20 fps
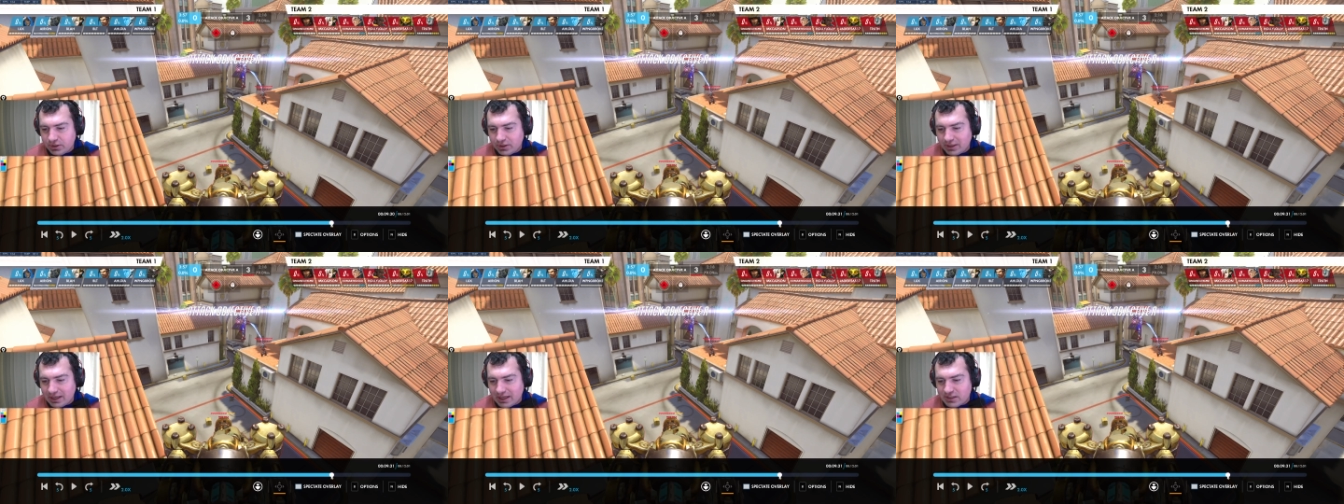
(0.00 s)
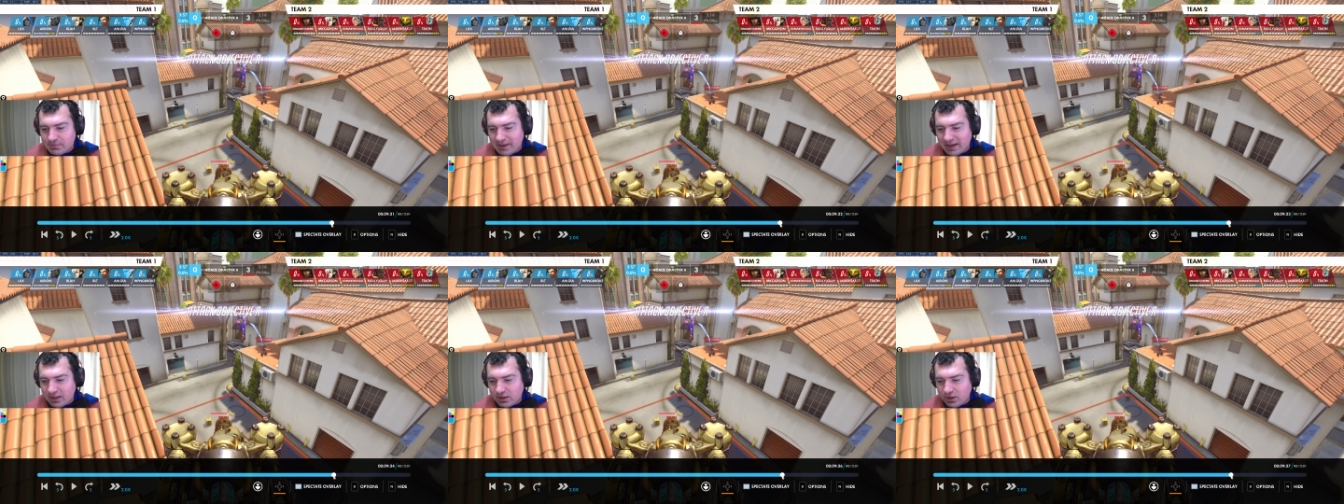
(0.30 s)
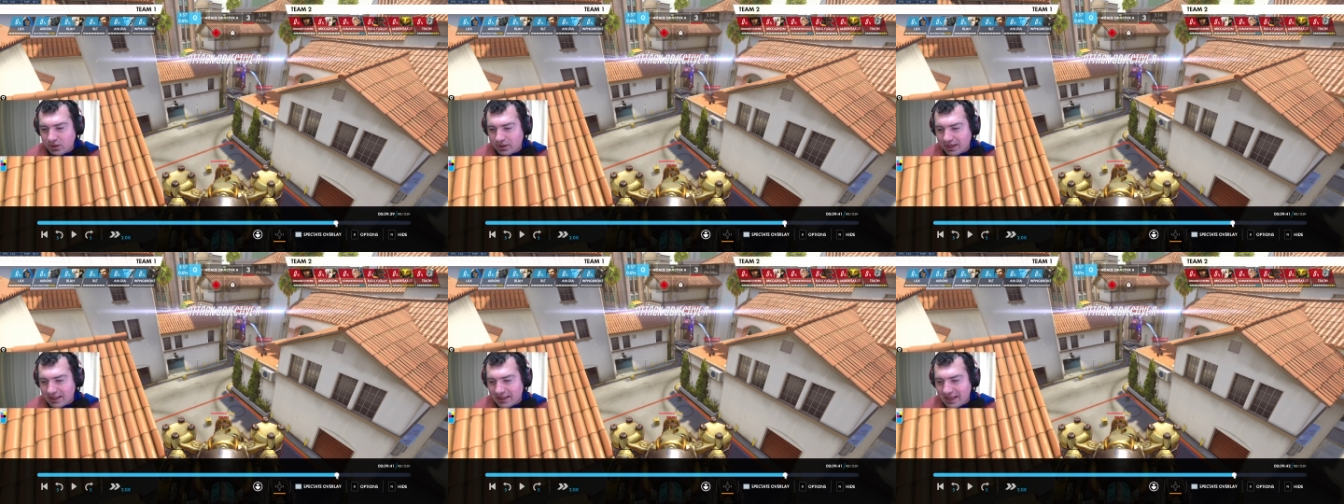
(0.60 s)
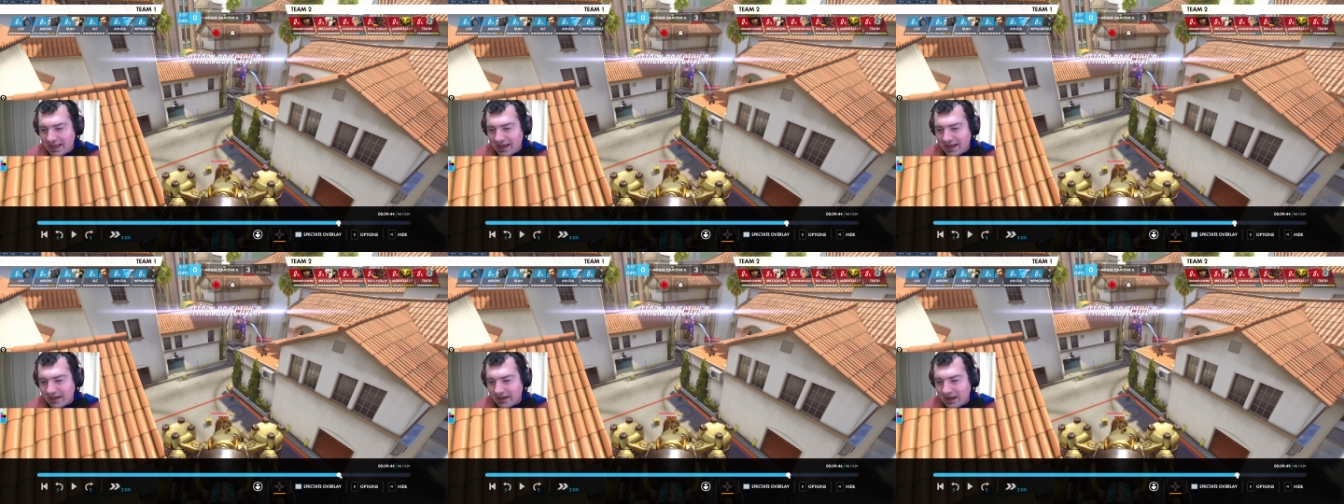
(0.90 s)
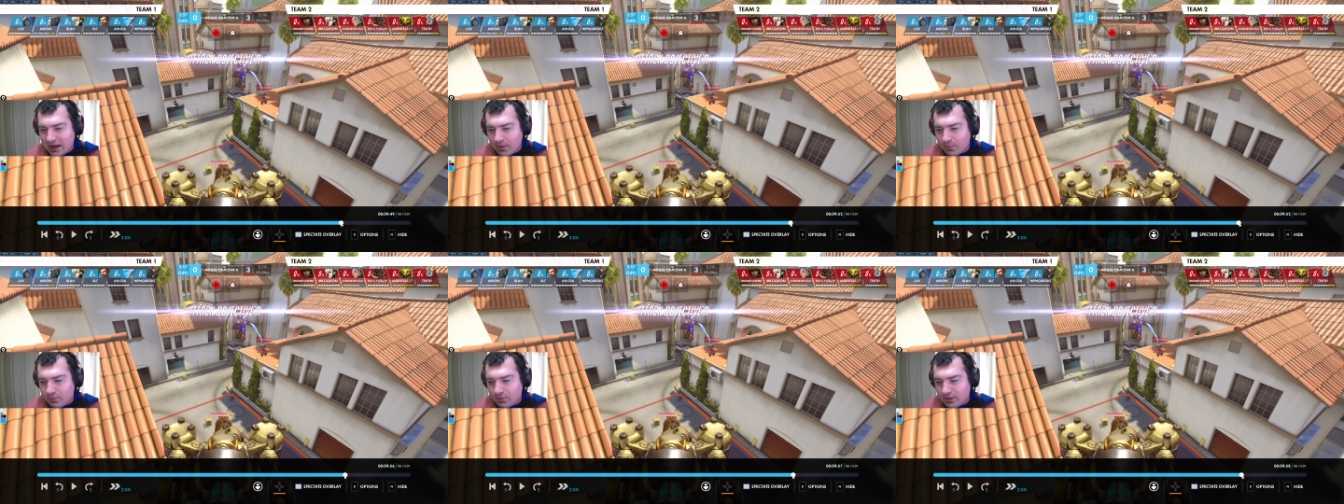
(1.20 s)
You guys might look at that and
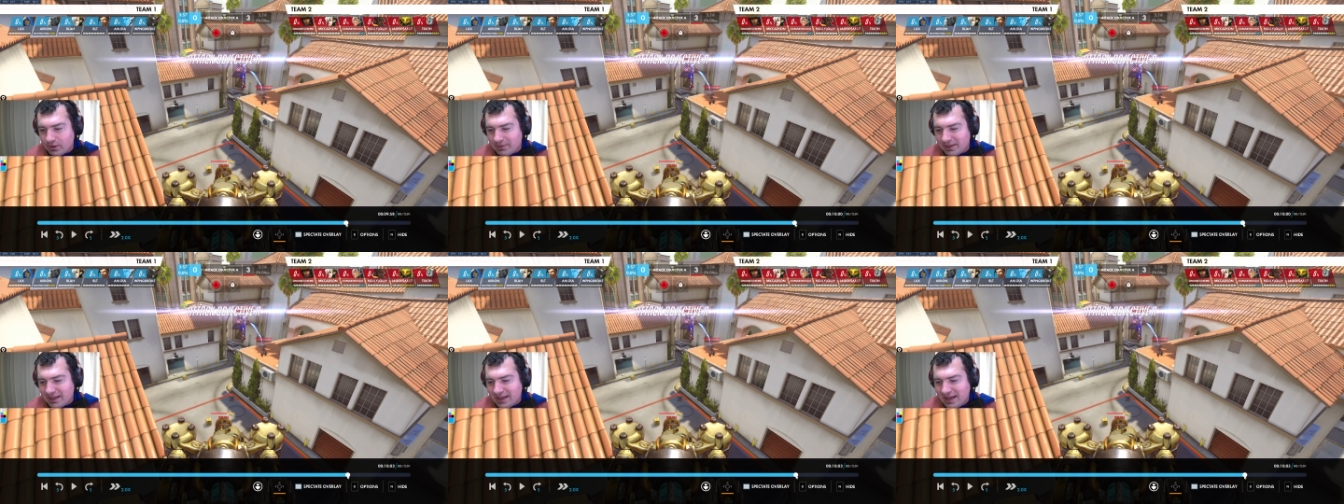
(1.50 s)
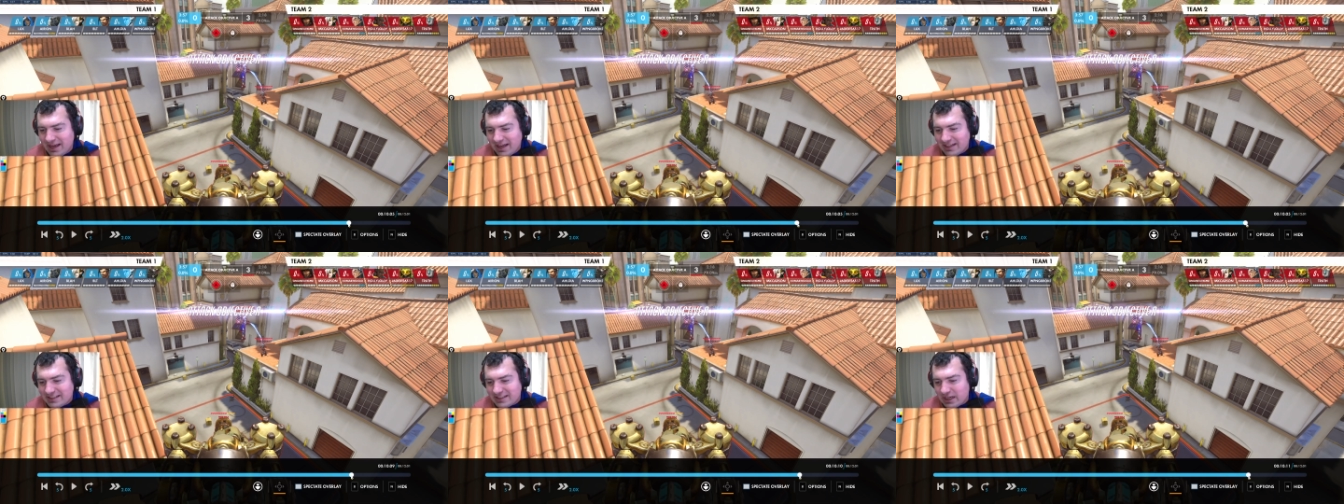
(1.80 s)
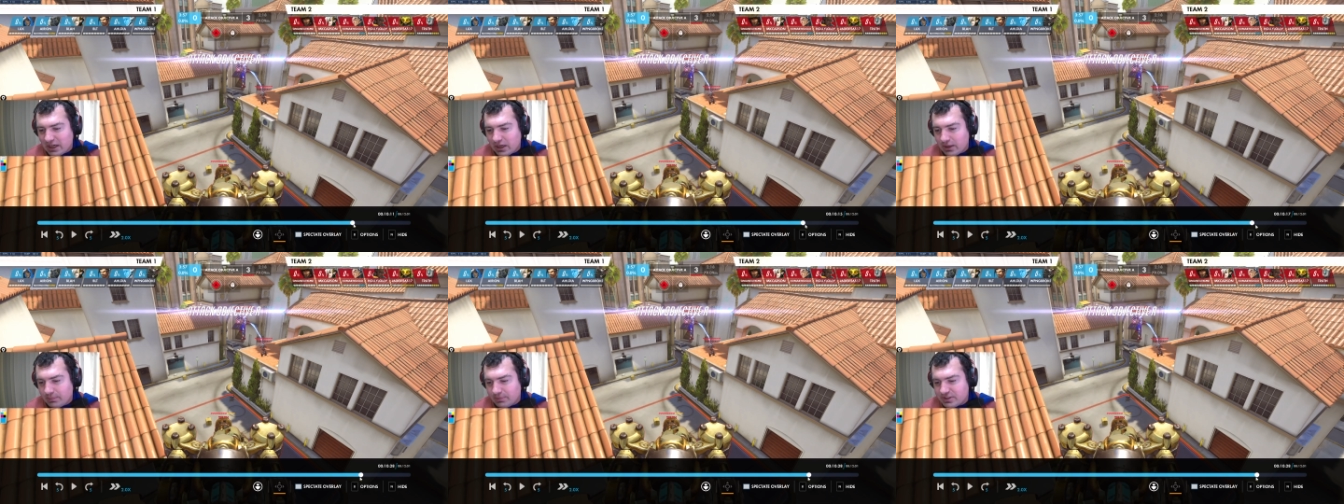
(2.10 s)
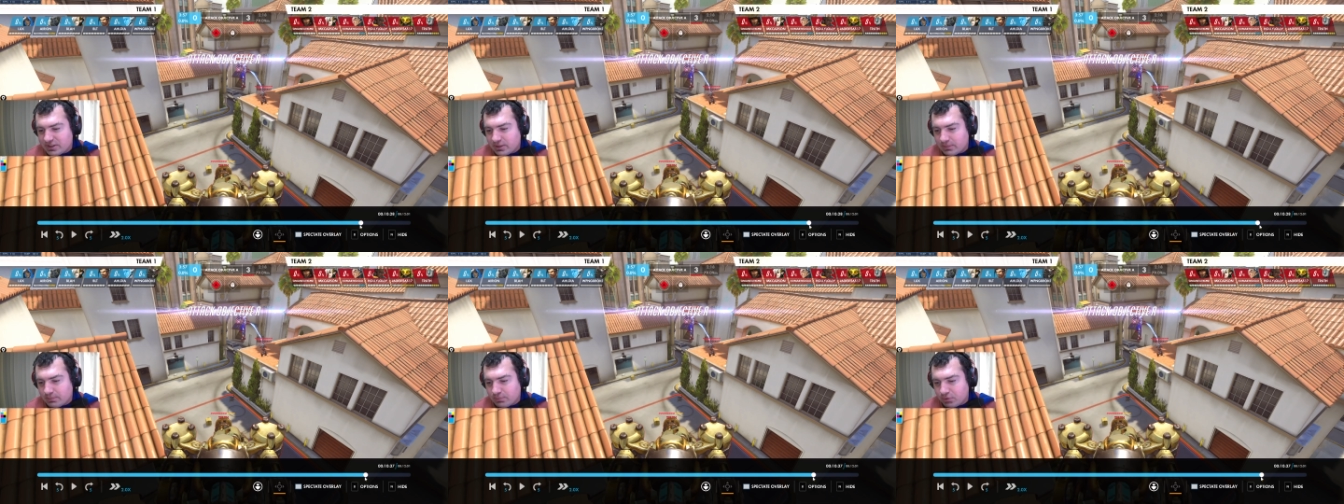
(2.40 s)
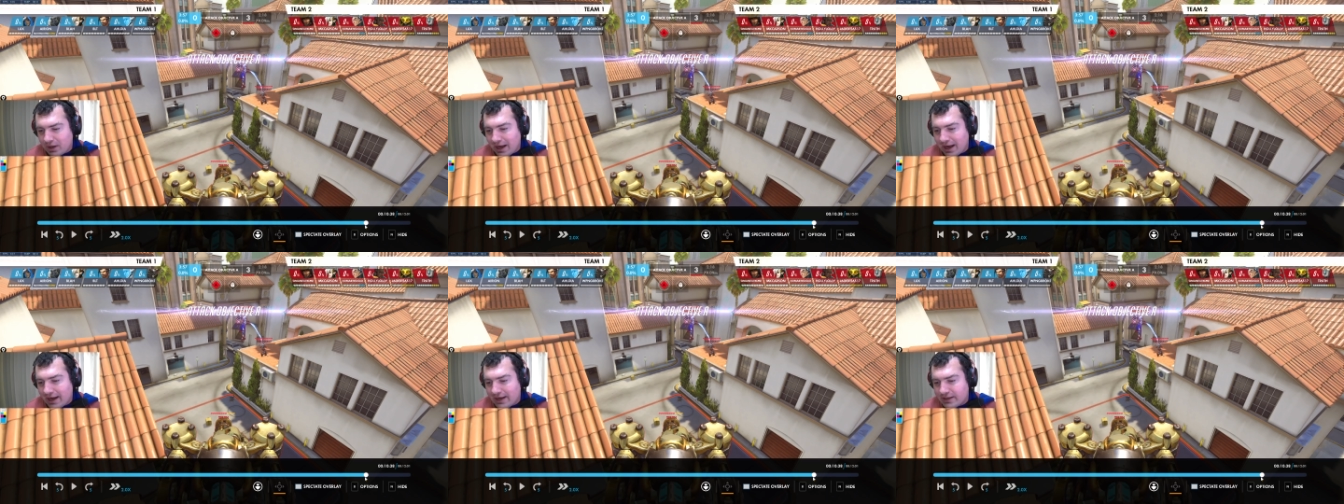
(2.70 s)
not really be terribly
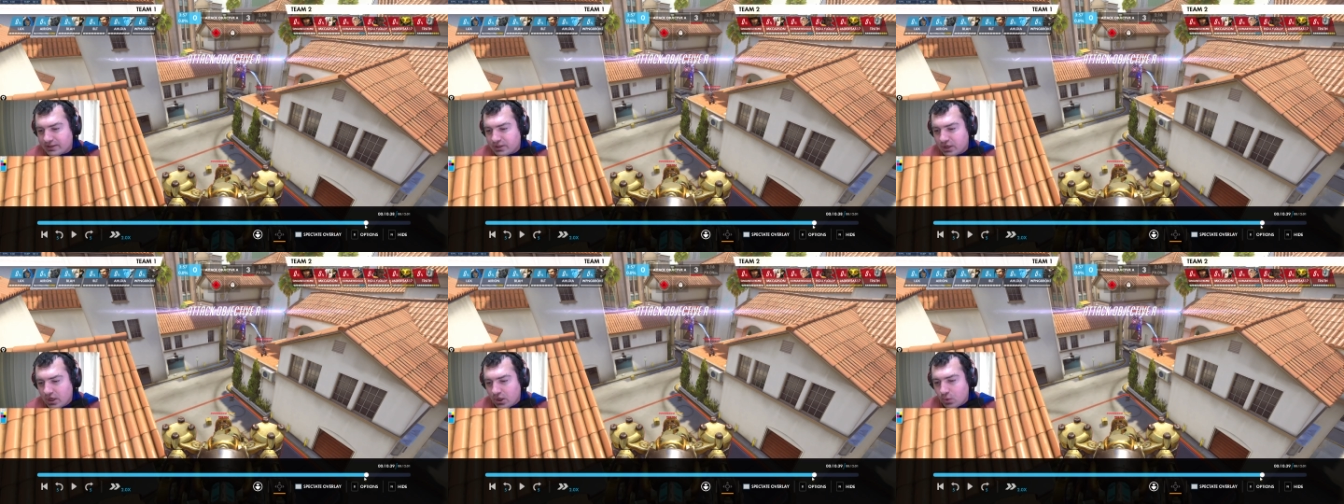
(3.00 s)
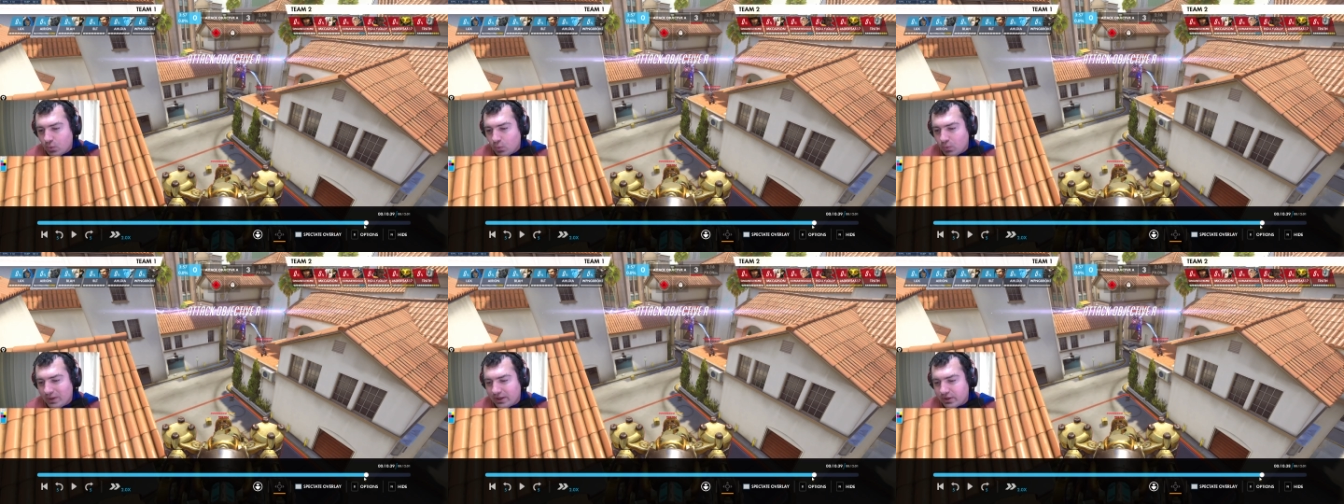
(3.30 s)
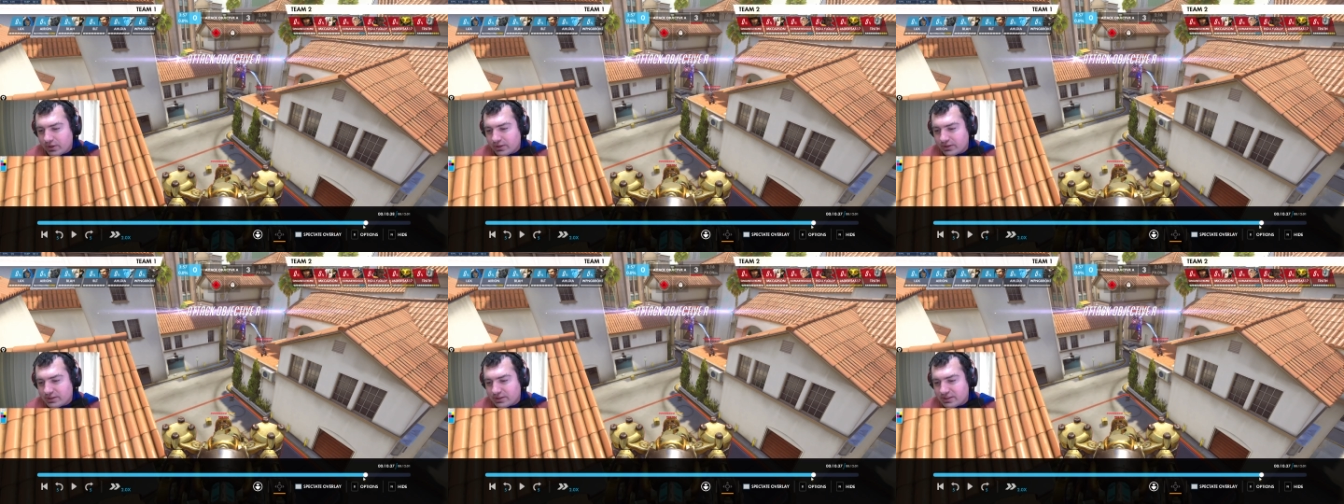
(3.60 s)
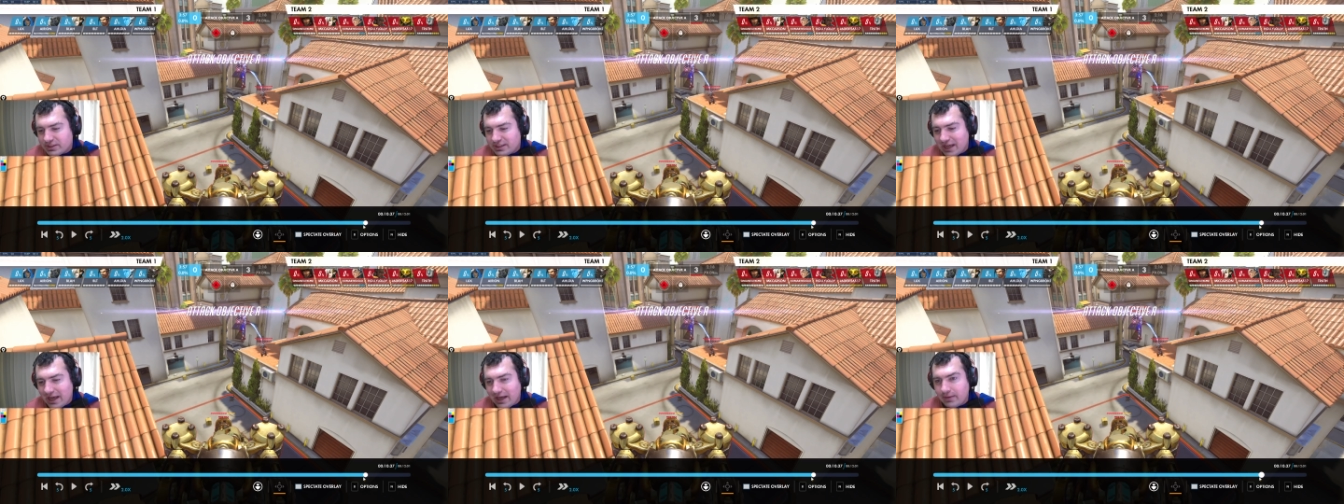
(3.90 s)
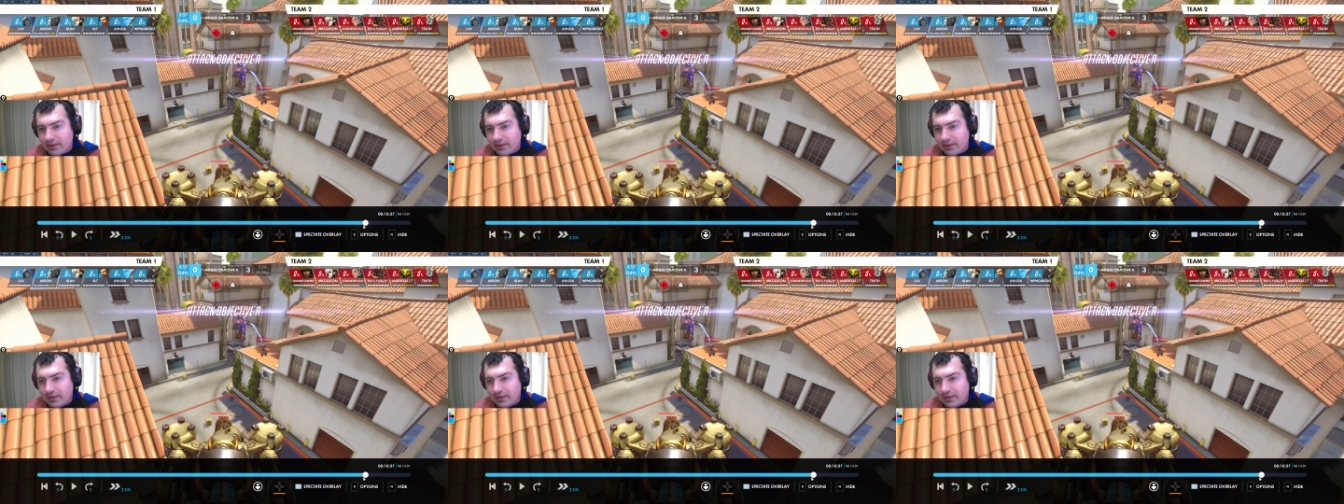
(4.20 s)
surprised. We could instead